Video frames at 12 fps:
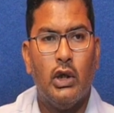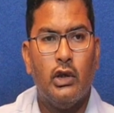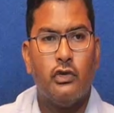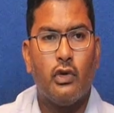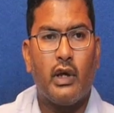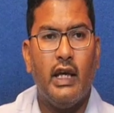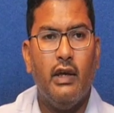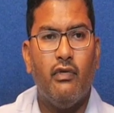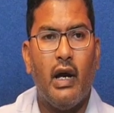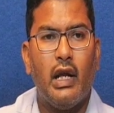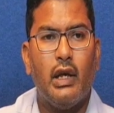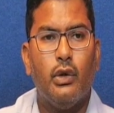So key
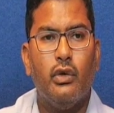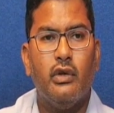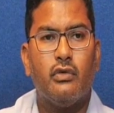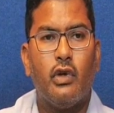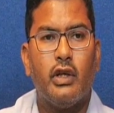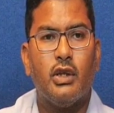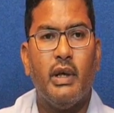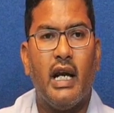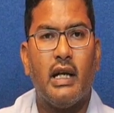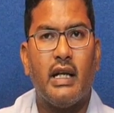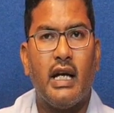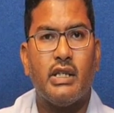value is going to be
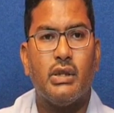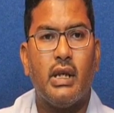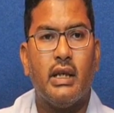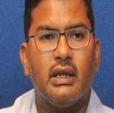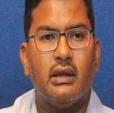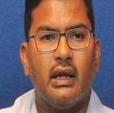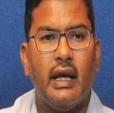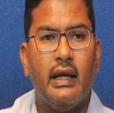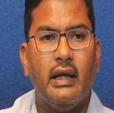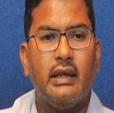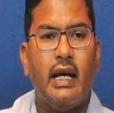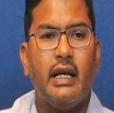attached and the
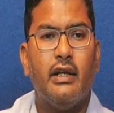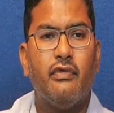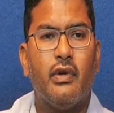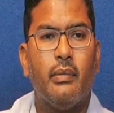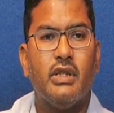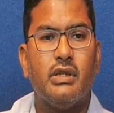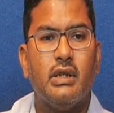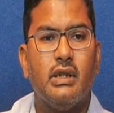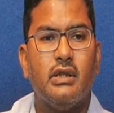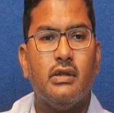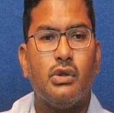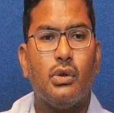entire information
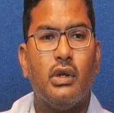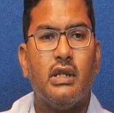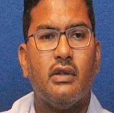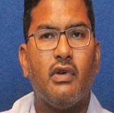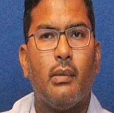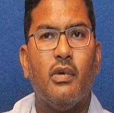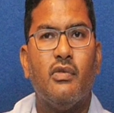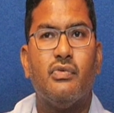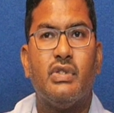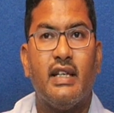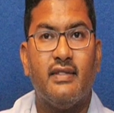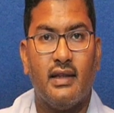is stored in the form of
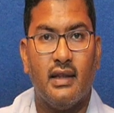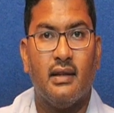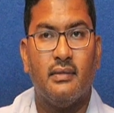JSON.